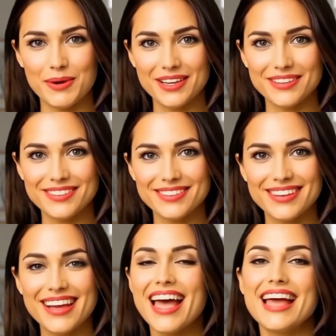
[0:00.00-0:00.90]
month.
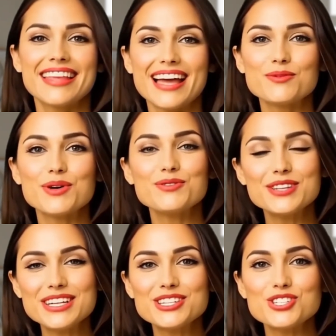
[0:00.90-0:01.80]
And that's what
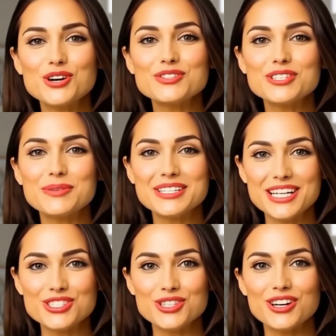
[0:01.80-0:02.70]
really shows the
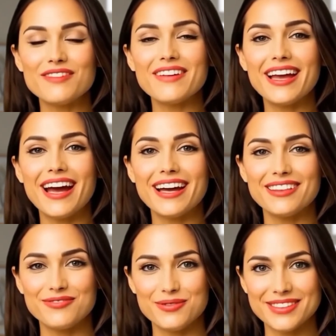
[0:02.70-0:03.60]
potential of AI
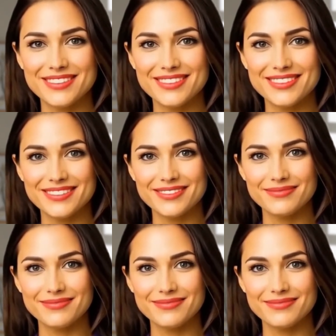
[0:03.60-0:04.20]
influencers.